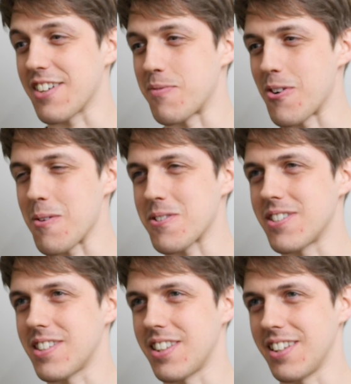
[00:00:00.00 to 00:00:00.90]
give more
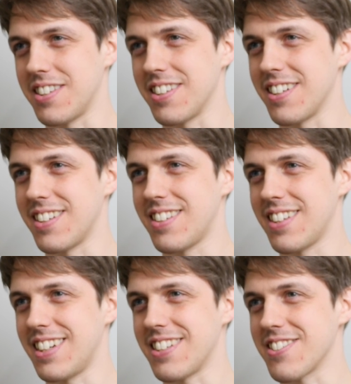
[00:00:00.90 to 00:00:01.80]
options to
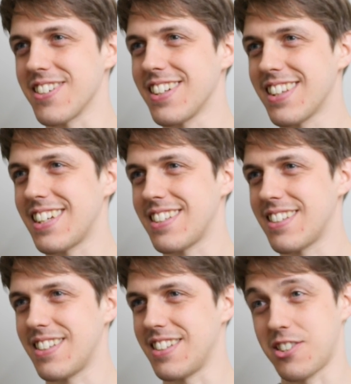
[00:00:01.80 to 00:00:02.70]
the industry.
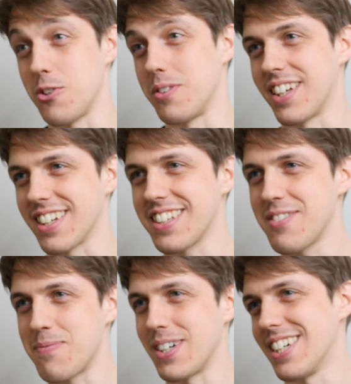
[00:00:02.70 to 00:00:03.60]
There's two
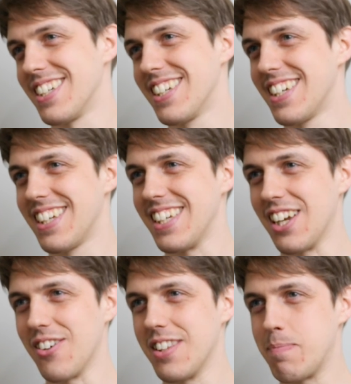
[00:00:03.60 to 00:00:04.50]
things, but you
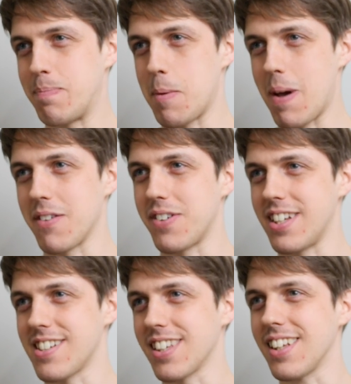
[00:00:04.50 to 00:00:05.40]
know, they
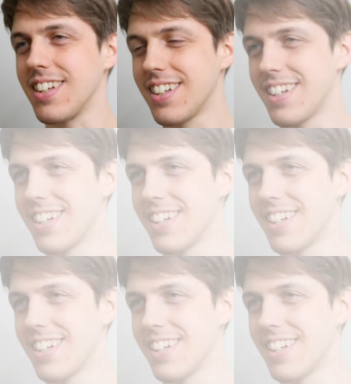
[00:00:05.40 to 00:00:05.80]
benefit each other.